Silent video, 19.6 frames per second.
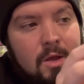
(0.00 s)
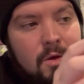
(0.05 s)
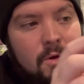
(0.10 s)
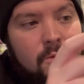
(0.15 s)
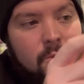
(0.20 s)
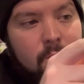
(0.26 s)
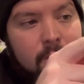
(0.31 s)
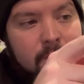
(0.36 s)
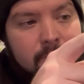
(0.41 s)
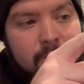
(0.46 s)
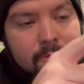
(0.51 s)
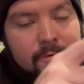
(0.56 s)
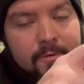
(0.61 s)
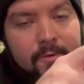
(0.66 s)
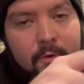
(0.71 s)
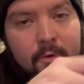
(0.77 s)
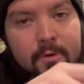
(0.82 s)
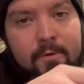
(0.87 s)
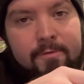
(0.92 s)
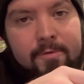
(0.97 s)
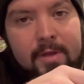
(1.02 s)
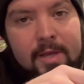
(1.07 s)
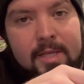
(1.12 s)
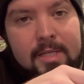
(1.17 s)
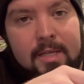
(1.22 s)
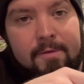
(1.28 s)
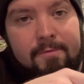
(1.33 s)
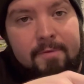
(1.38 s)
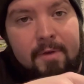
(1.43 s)
with 4 of
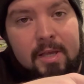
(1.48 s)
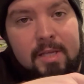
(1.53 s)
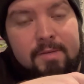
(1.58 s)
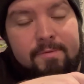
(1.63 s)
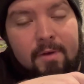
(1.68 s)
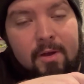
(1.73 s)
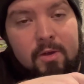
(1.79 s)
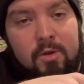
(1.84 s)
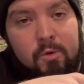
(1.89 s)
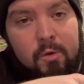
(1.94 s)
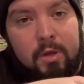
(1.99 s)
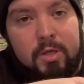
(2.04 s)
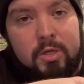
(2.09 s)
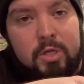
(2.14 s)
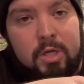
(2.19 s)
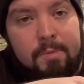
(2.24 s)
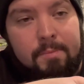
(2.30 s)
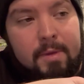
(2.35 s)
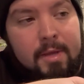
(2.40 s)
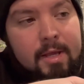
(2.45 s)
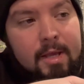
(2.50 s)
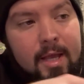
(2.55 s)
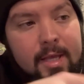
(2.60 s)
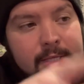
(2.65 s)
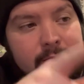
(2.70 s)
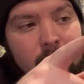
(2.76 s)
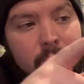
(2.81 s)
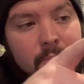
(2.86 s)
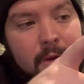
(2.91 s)
these at face value and shipping, I
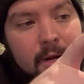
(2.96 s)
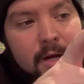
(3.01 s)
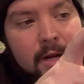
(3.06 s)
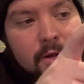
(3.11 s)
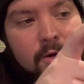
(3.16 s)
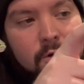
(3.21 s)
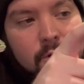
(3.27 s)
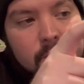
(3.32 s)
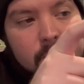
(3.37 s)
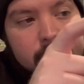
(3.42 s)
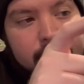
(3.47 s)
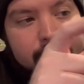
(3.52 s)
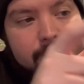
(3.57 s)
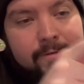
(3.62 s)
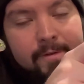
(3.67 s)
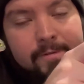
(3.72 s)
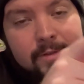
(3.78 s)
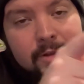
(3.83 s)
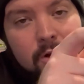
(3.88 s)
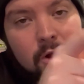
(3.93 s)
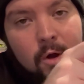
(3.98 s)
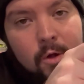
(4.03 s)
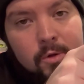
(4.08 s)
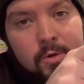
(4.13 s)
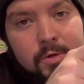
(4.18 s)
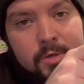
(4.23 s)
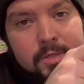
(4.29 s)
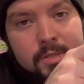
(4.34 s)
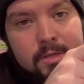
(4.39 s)
still paid under
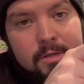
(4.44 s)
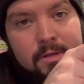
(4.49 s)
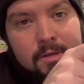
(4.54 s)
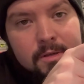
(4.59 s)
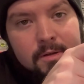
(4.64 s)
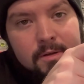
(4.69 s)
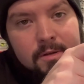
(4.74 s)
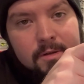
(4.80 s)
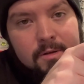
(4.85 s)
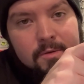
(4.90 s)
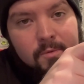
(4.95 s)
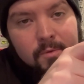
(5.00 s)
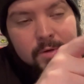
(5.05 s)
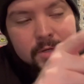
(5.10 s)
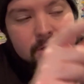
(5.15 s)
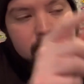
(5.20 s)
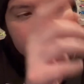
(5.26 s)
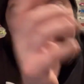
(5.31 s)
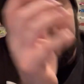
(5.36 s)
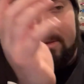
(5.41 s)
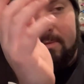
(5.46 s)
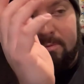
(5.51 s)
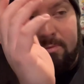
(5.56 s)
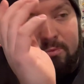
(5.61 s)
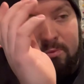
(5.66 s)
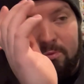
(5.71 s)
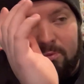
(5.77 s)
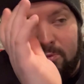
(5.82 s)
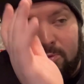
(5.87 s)
$50, which is
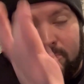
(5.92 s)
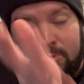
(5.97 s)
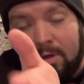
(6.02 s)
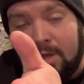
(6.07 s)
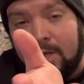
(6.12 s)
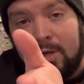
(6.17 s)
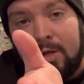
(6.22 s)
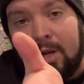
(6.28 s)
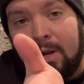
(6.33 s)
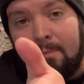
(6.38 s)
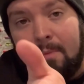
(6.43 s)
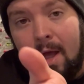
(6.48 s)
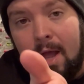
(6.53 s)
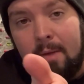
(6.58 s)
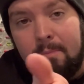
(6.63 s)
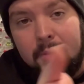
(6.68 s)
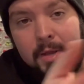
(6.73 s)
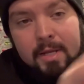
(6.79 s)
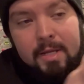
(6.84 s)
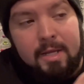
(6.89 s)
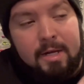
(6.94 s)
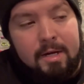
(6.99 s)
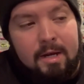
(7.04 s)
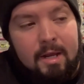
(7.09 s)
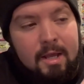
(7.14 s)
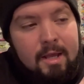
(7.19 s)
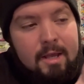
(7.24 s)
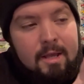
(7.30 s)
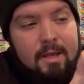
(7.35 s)
really good in my opinion.
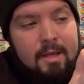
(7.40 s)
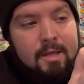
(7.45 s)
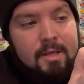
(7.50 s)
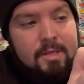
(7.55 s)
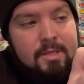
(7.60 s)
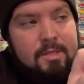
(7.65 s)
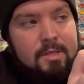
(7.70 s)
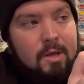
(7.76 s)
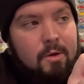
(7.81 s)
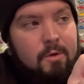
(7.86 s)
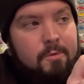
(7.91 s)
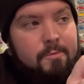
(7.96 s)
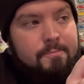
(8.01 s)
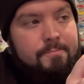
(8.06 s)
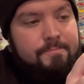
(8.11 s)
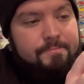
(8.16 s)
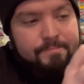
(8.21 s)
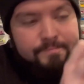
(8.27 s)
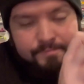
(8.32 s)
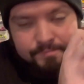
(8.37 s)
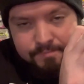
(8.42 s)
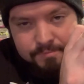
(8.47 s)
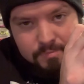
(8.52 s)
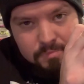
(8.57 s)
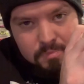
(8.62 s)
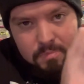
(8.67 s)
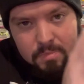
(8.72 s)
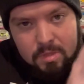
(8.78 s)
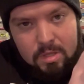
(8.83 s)
So
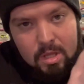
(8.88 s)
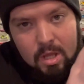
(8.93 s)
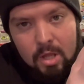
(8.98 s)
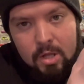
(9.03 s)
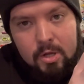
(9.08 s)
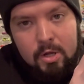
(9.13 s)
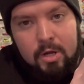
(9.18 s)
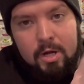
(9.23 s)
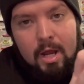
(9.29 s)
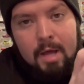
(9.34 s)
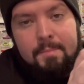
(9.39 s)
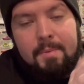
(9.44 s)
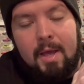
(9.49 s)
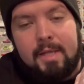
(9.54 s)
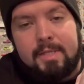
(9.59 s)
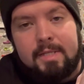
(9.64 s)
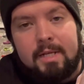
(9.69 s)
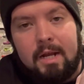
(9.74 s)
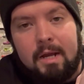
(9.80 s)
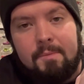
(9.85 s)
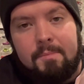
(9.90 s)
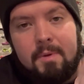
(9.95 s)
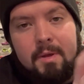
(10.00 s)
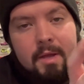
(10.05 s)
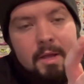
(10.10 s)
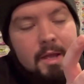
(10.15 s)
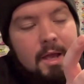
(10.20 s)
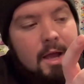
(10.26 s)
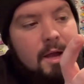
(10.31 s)
could not pass it up.
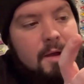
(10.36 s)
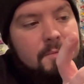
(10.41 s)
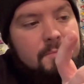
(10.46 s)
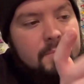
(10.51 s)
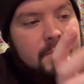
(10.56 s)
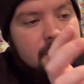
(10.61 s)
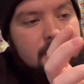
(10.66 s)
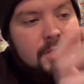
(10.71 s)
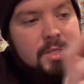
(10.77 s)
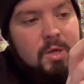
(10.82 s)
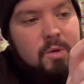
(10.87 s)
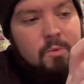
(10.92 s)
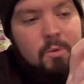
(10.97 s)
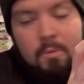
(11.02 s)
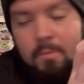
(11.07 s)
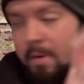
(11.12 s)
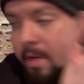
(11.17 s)
These 2 will be